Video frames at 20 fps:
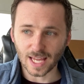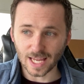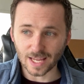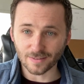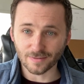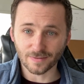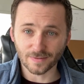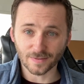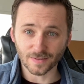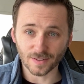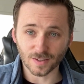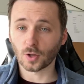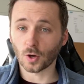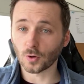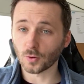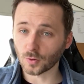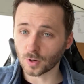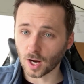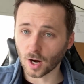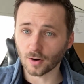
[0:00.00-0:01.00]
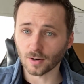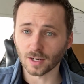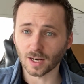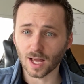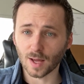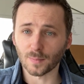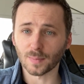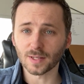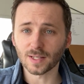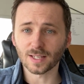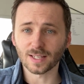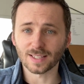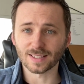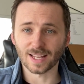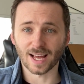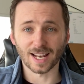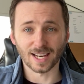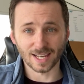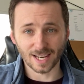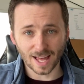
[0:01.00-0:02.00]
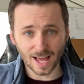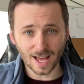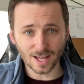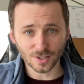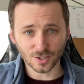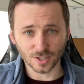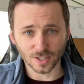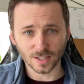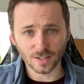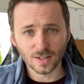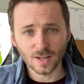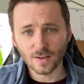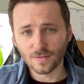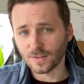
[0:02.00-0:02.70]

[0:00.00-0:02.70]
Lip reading: if total current liabilities are larger